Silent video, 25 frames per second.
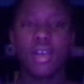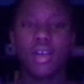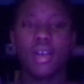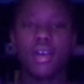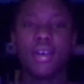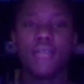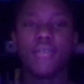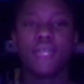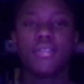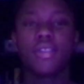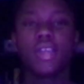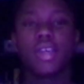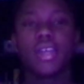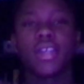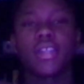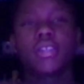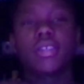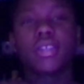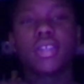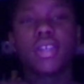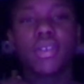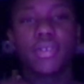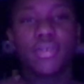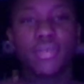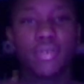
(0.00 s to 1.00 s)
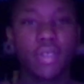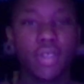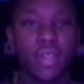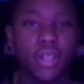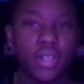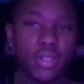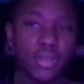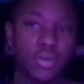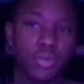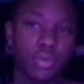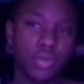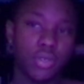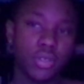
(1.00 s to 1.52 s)
I feel like I feel like
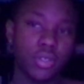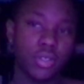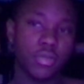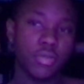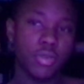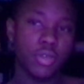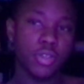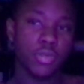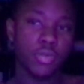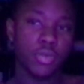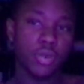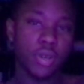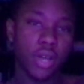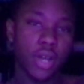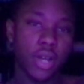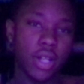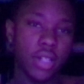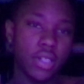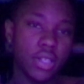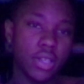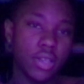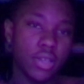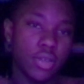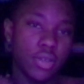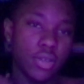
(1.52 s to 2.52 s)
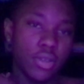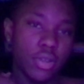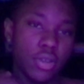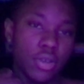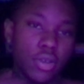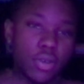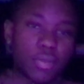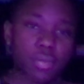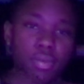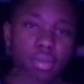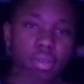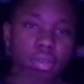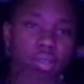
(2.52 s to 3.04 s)
too. It just depends where God's telling you to go,
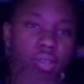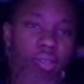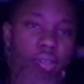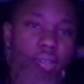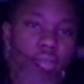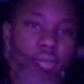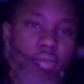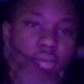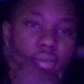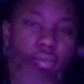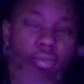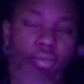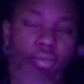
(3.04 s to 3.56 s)
man.